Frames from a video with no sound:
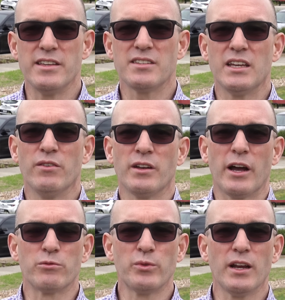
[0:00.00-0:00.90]
is given
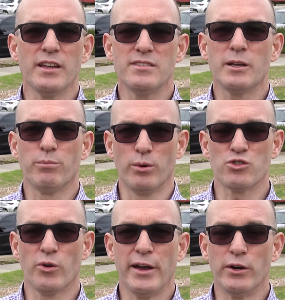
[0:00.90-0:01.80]
a realistic
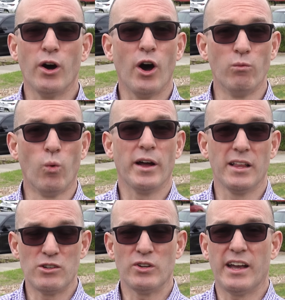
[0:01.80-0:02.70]
portrayal of what
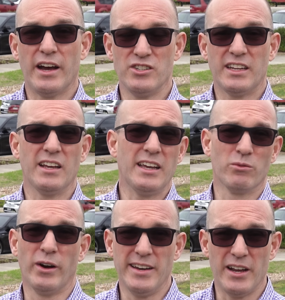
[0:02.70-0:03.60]
electric cars you can get
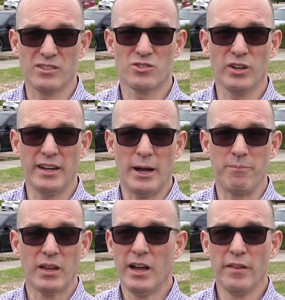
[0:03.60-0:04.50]
right now in Australia.
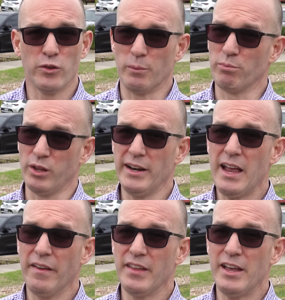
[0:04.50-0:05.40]
There are plenty
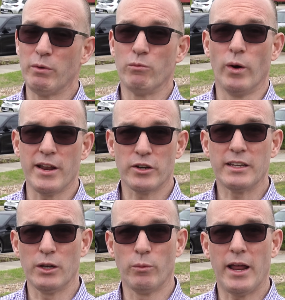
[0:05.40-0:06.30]
out there with 100
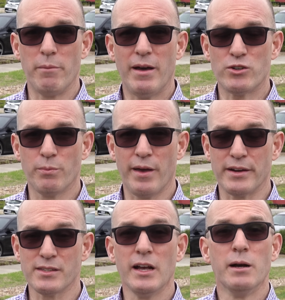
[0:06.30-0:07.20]
kilowatt hour battery
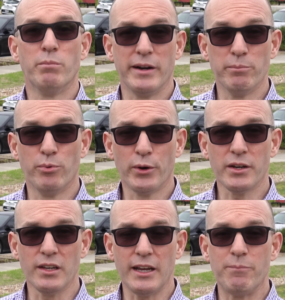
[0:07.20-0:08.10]
packs, but
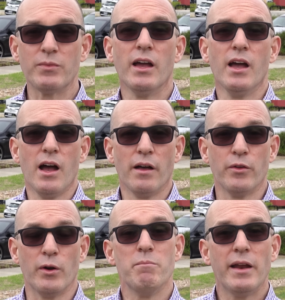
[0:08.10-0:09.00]
importantly,
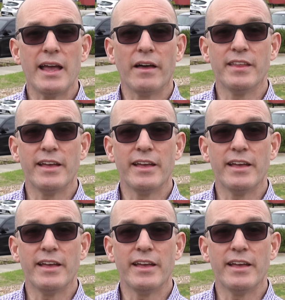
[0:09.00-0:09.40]
there are many out